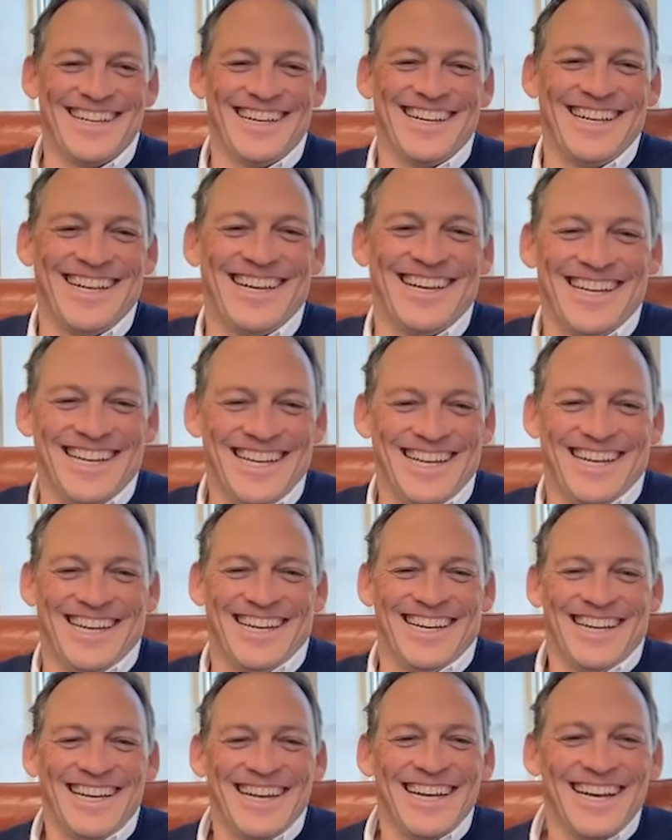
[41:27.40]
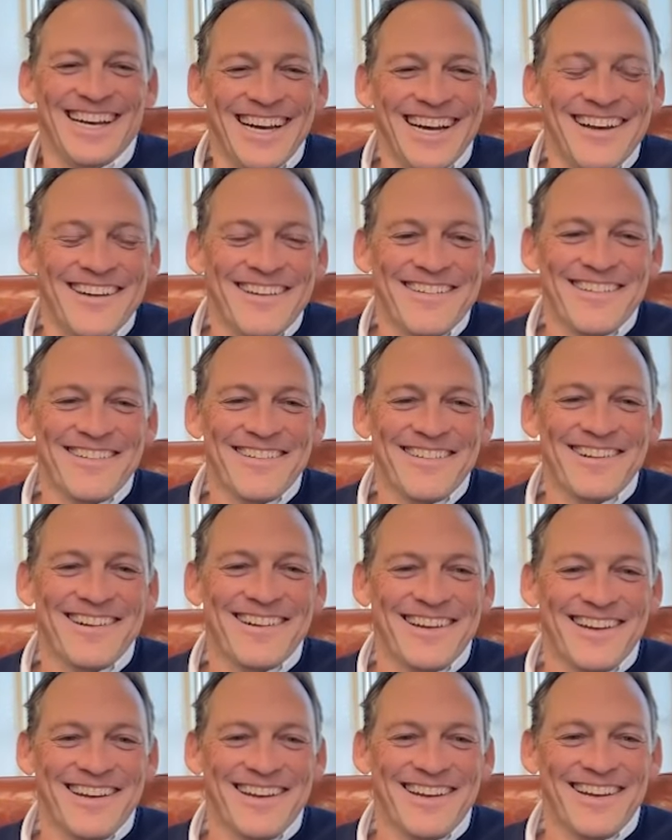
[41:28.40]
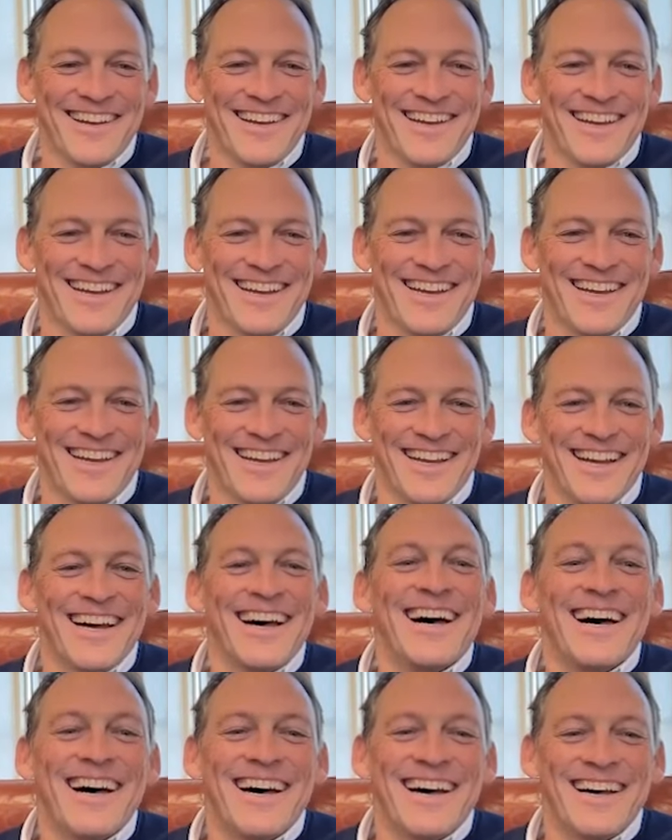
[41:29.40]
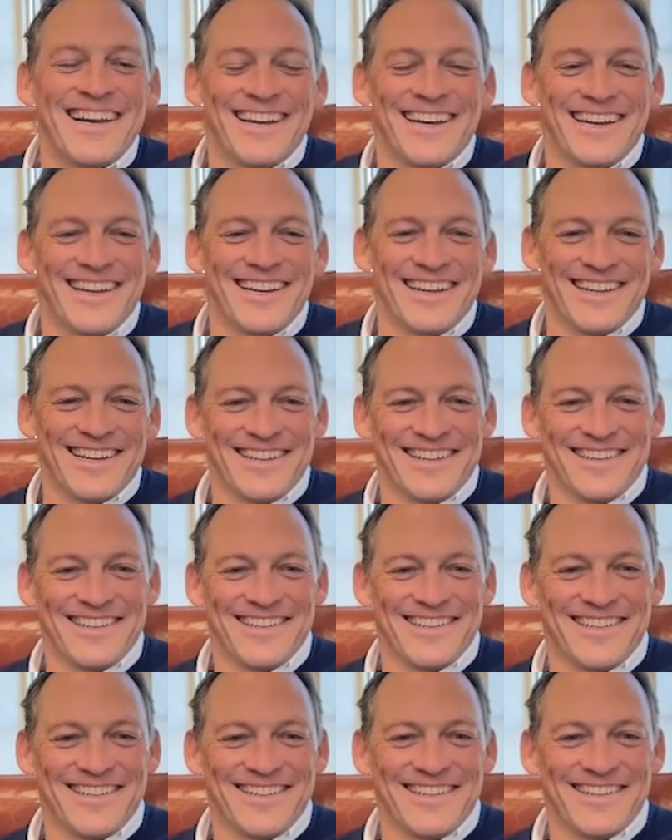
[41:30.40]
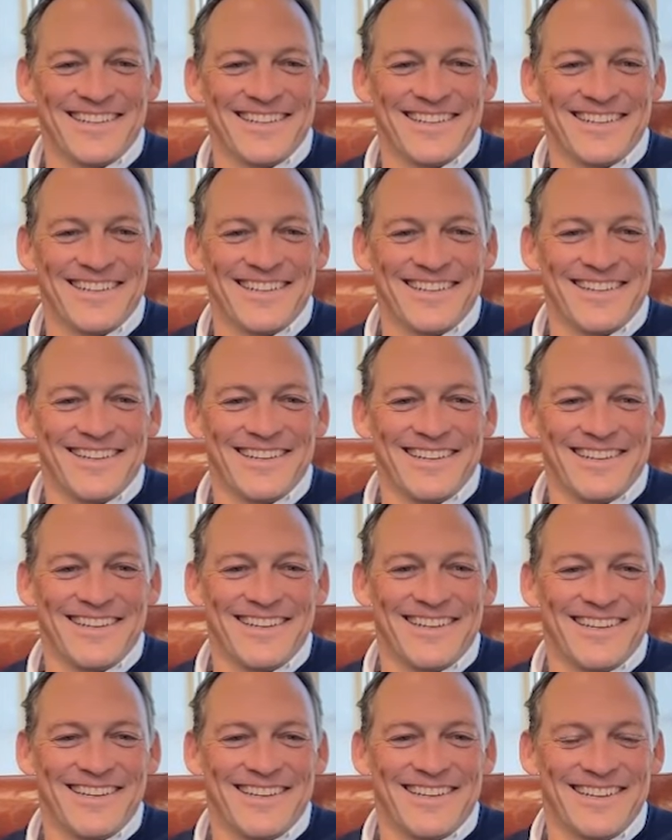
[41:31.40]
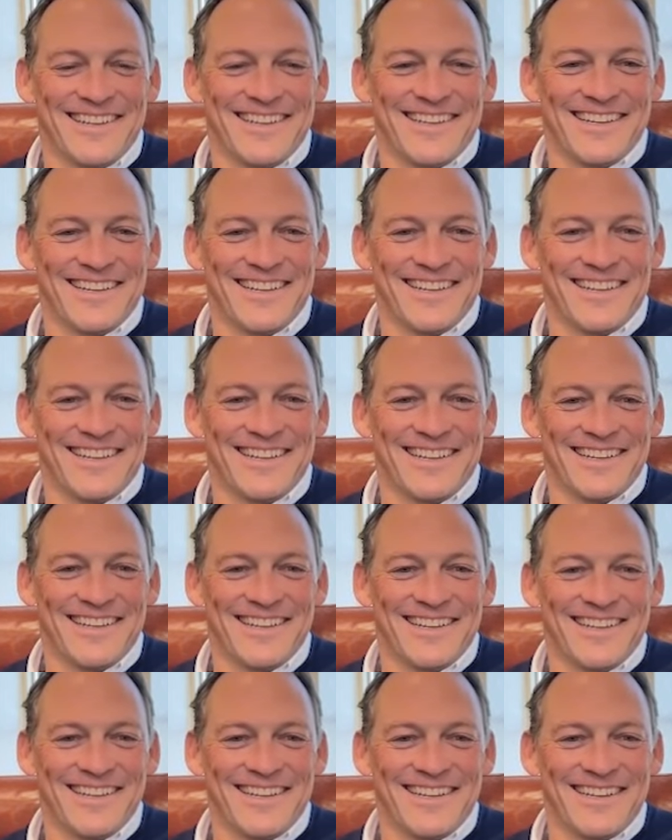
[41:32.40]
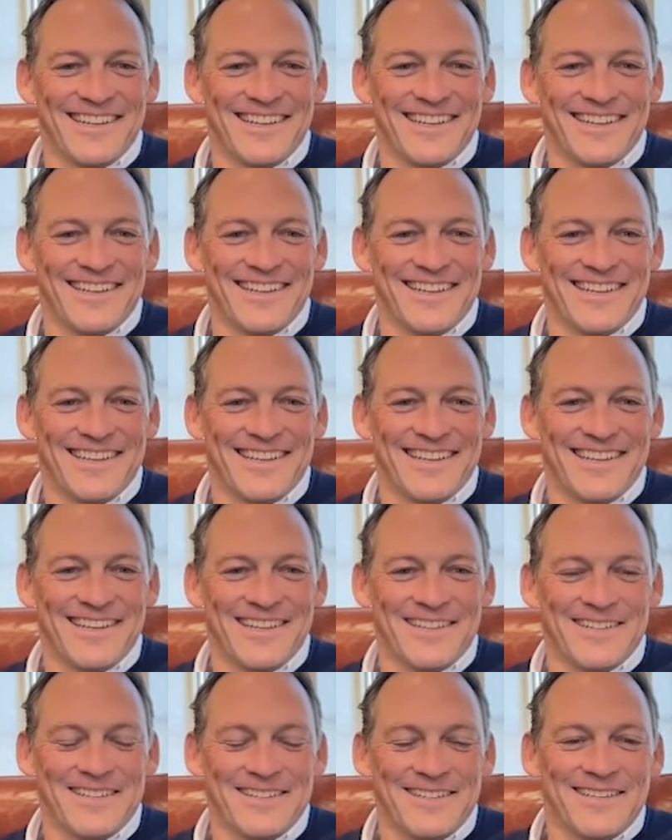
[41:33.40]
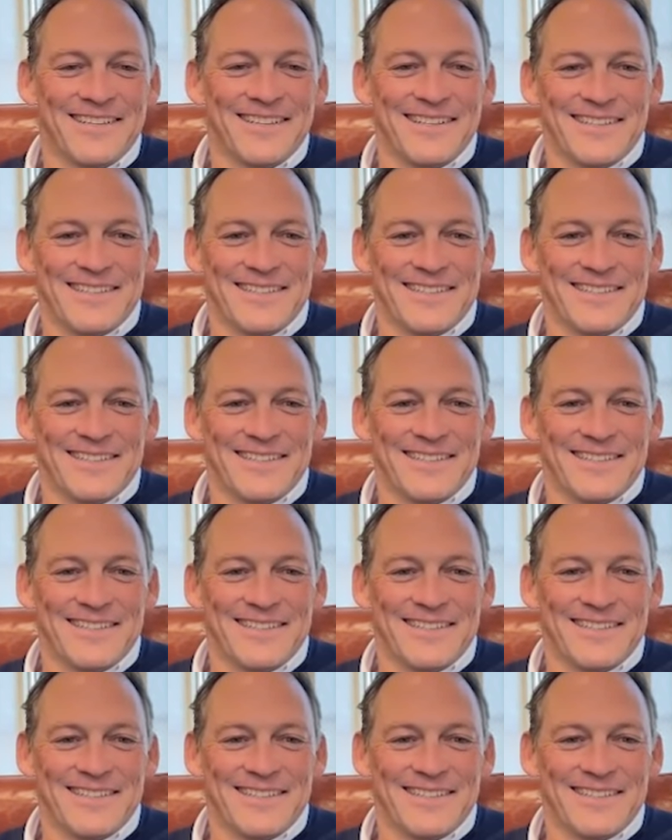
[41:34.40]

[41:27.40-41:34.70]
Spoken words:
[no speech]